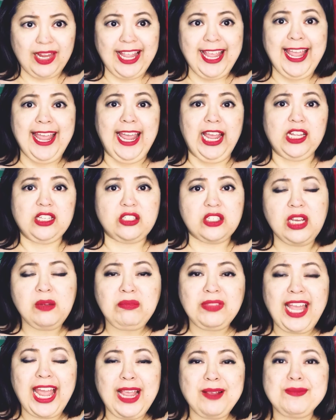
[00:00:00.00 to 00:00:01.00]
And
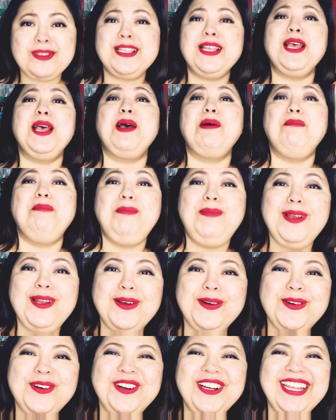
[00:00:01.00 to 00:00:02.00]
sometimes,
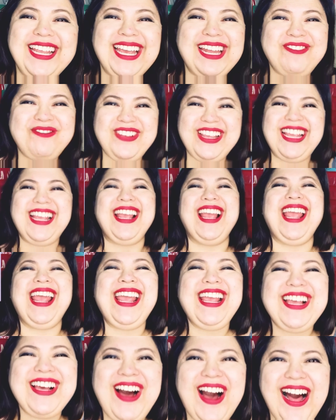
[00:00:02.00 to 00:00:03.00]
blue can be
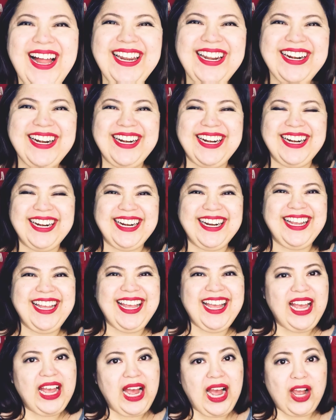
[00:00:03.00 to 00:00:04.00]
a color.
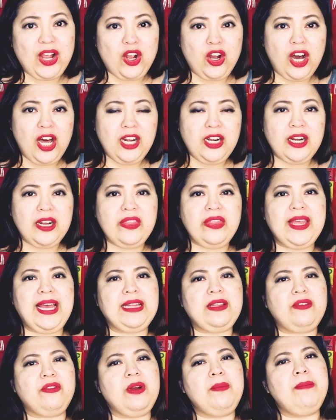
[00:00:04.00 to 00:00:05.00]
A color
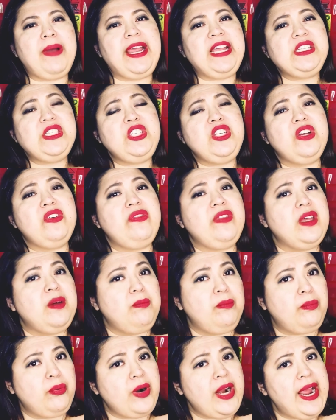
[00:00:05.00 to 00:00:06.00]
that reminds you of the
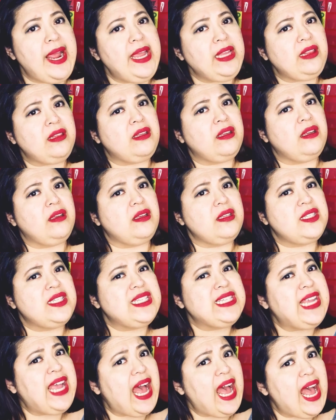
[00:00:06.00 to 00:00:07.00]
bright
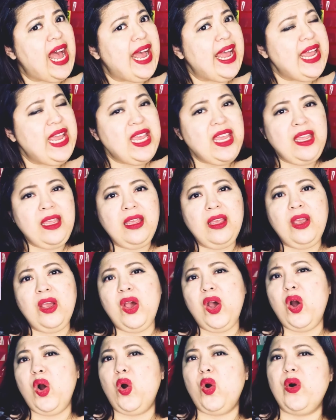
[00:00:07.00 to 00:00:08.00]
sky
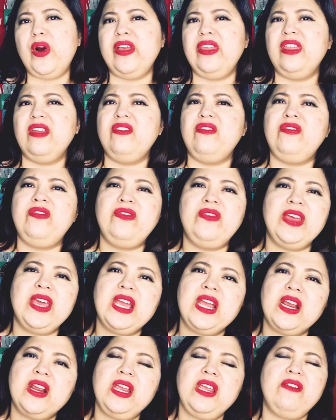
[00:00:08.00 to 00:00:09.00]
or the
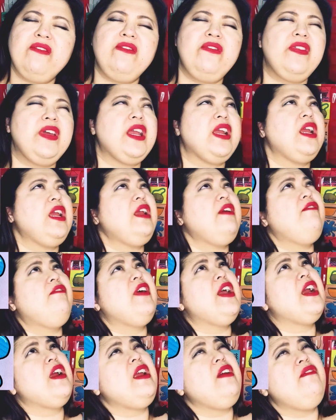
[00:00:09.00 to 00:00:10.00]
very, very,
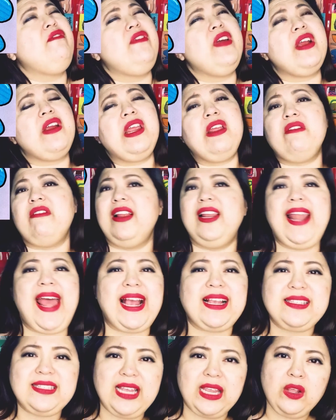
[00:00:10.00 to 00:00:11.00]
very, very
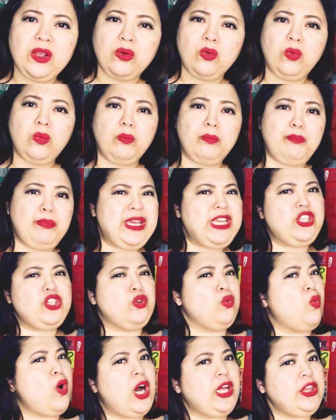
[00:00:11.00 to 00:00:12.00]
relaxing beach
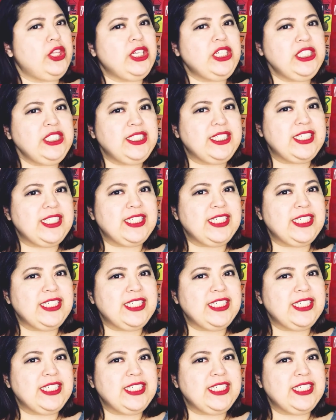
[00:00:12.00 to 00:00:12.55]
waters.